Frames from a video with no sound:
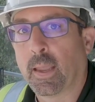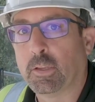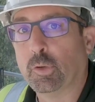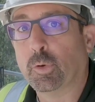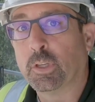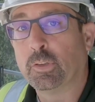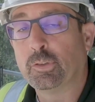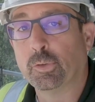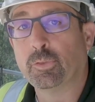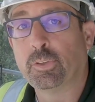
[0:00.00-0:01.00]
and you can
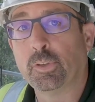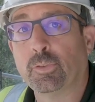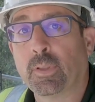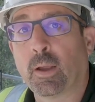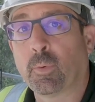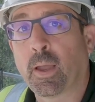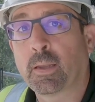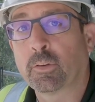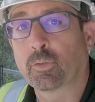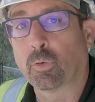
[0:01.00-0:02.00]
choose to use that
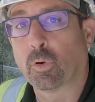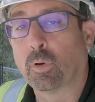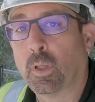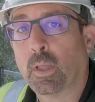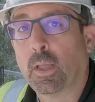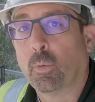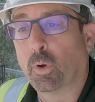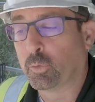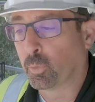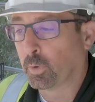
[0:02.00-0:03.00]
ride control,
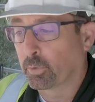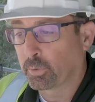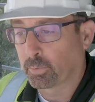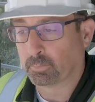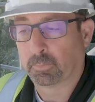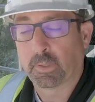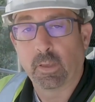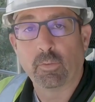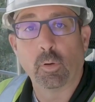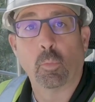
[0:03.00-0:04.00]
which will
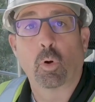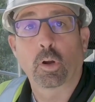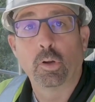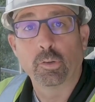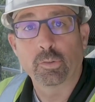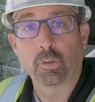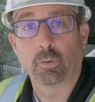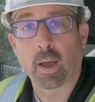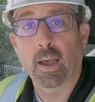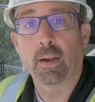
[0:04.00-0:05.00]
give you a more
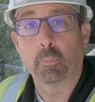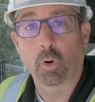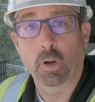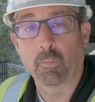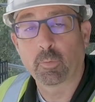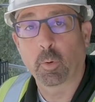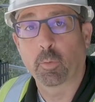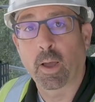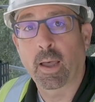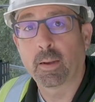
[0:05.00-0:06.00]
cushioned ride, a more
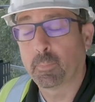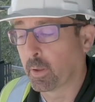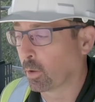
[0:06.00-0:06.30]
comfortable ride.